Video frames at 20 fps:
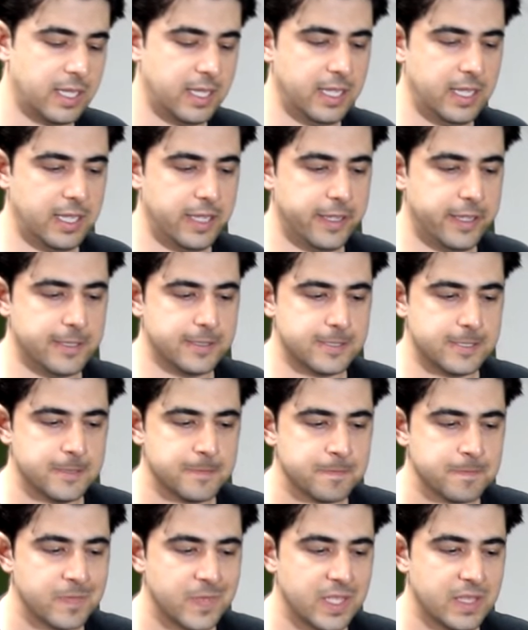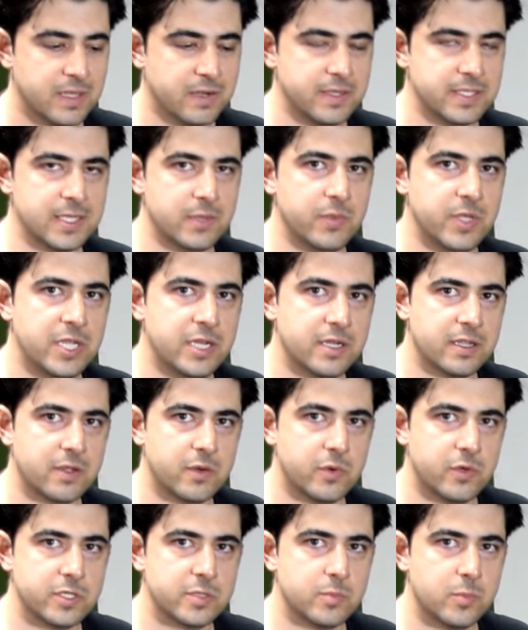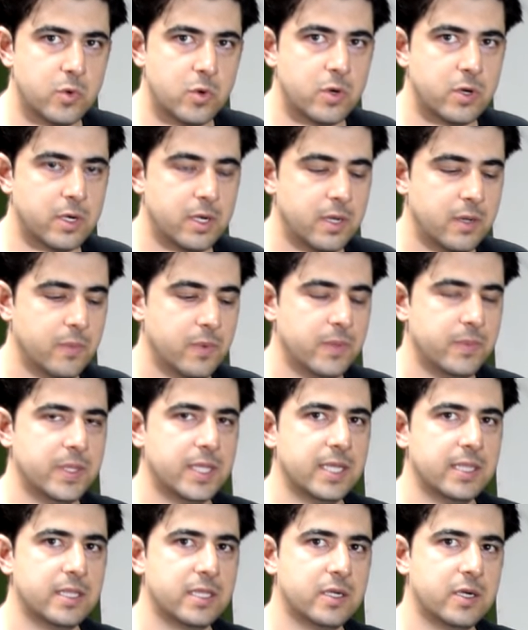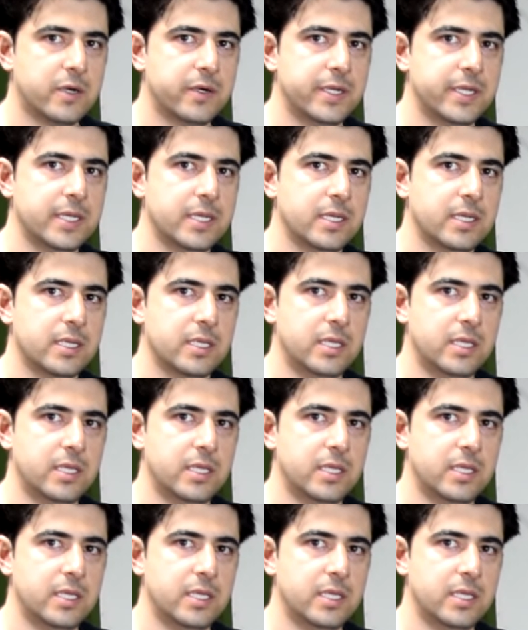And the reason we hear the noise more when we got the car in uh,